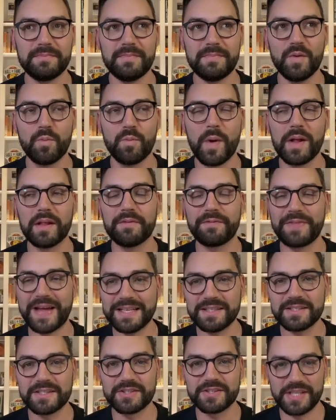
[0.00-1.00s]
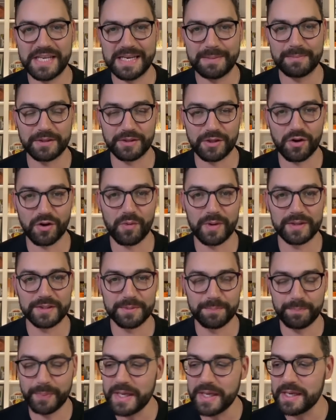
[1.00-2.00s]
Well, if that's the team that they're going
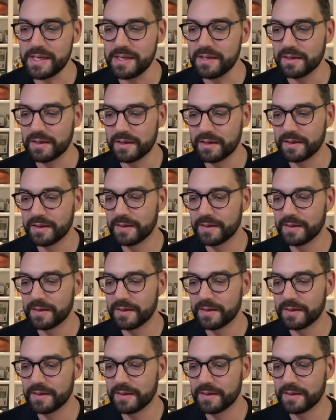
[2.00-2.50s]
to be,